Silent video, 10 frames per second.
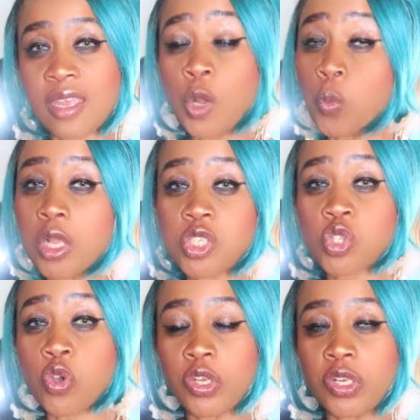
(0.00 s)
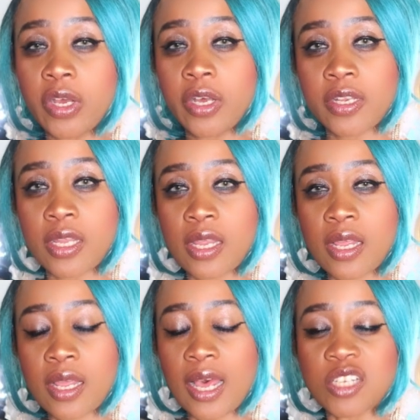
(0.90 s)
and what's going
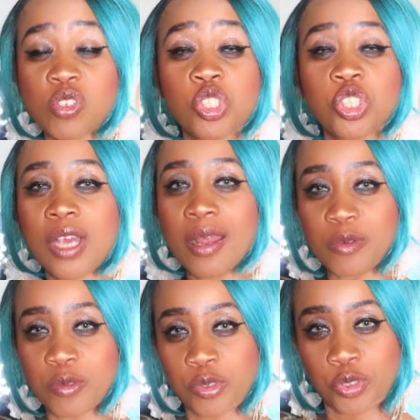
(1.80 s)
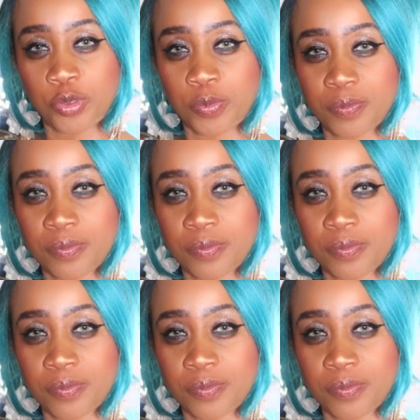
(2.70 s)
on as a challenge.